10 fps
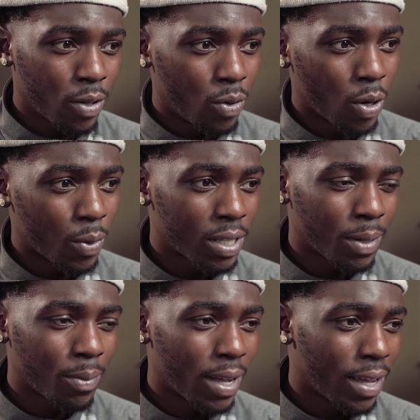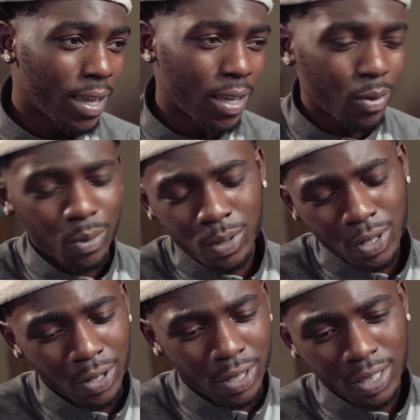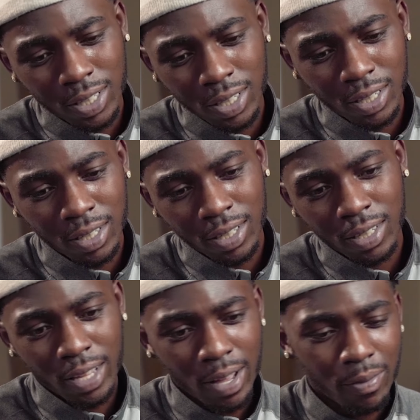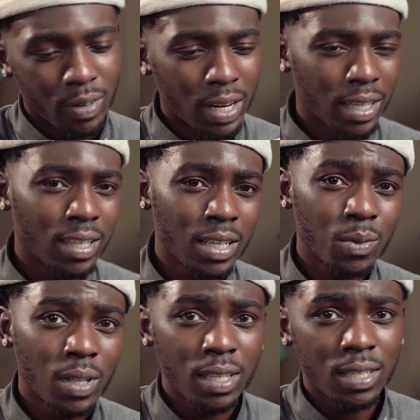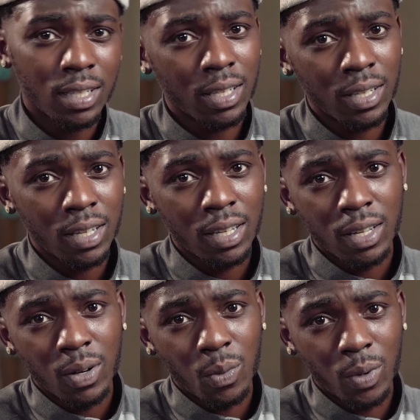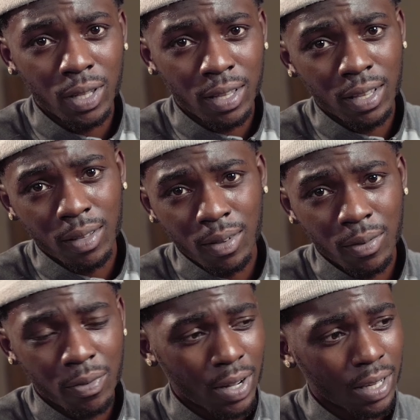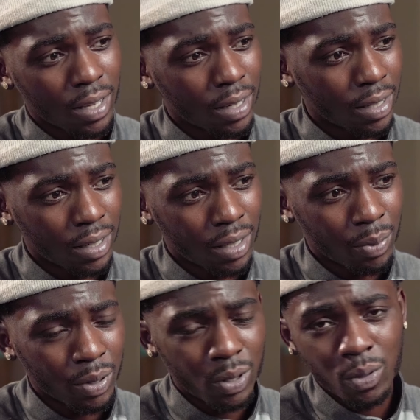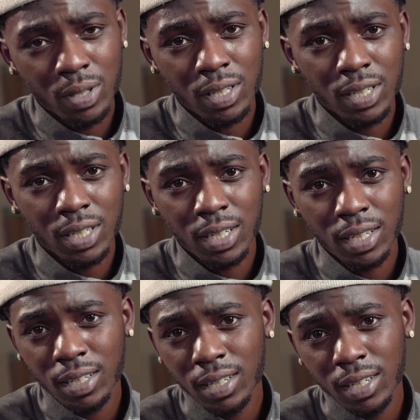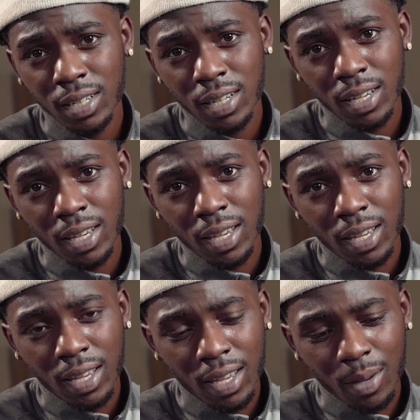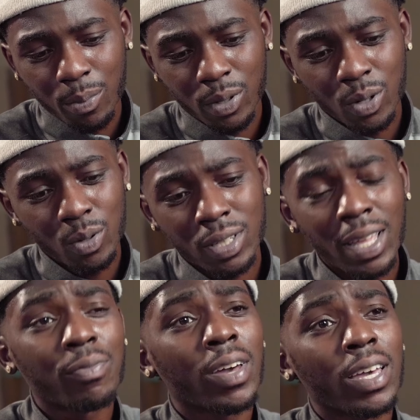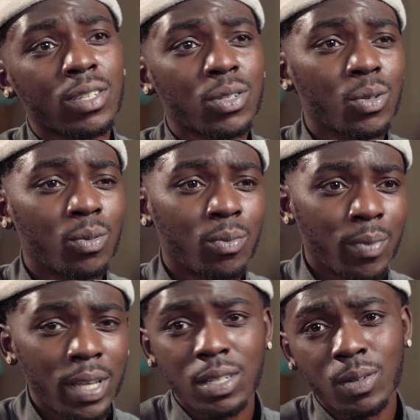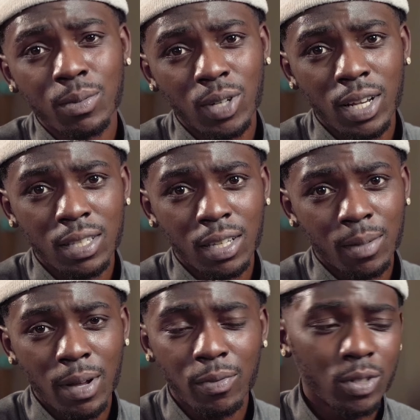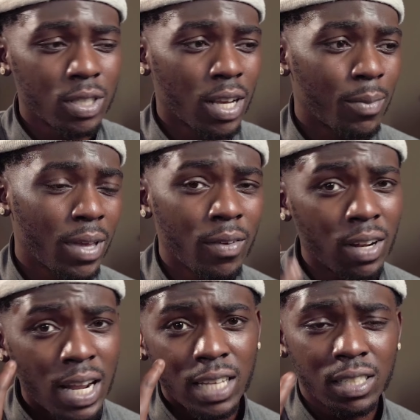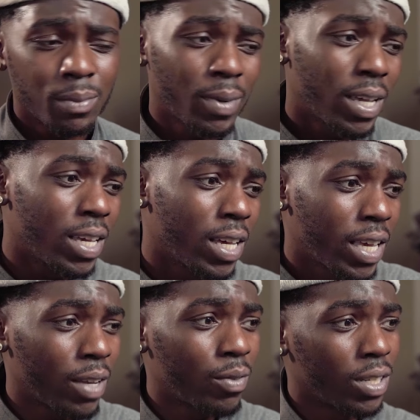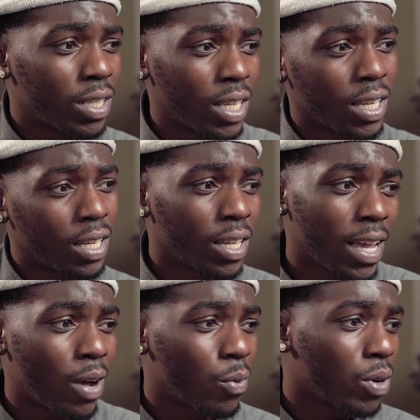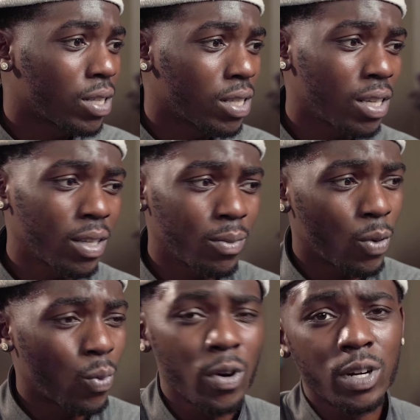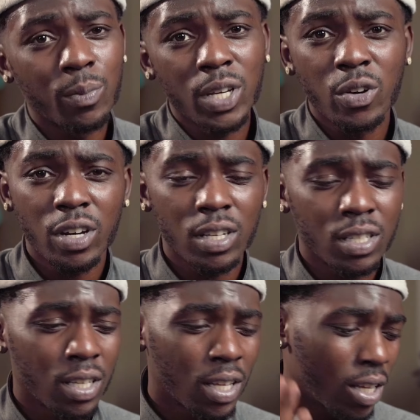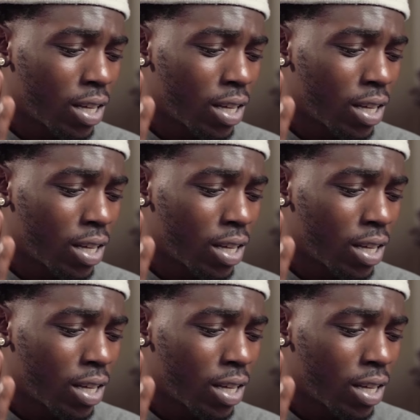you know when somebody ain't on certain shit. I feel like that's what they see with the fucking uh, producers and shit. Producers, they fans too. Basically, what I'm trying to say. My fault, y'all. I be having a lot of shit in my head. I can't really say it how I want to say it. The word would be crazy